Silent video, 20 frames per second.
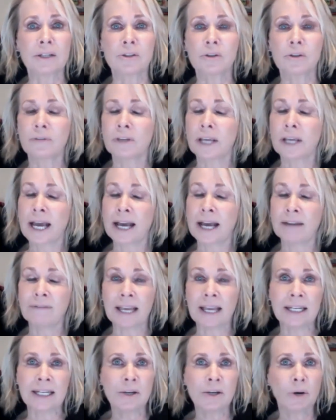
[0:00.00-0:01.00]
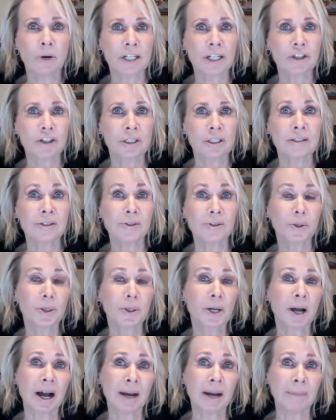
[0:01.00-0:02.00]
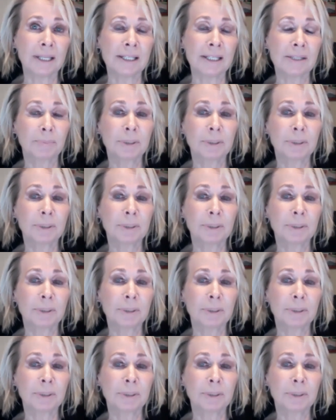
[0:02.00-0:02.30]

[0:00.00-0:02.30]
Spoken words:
So if you have any questions or comments,